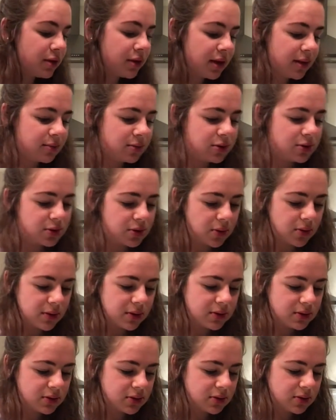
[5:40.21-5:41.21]
I'm just
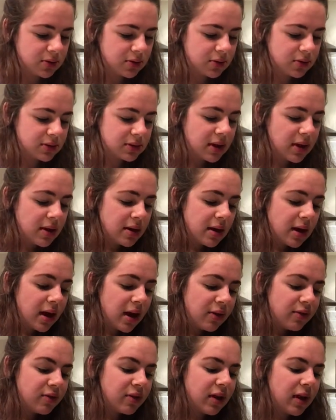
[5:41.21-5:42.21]
going to use
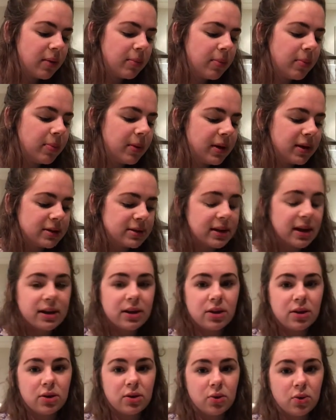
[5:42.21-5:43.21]
half a cup because I
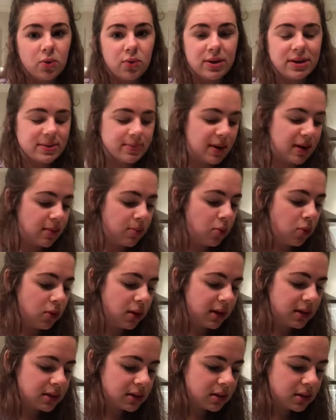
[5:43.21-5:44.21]
can always make more
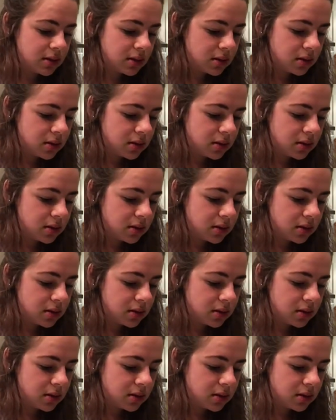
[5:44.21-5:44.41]
later.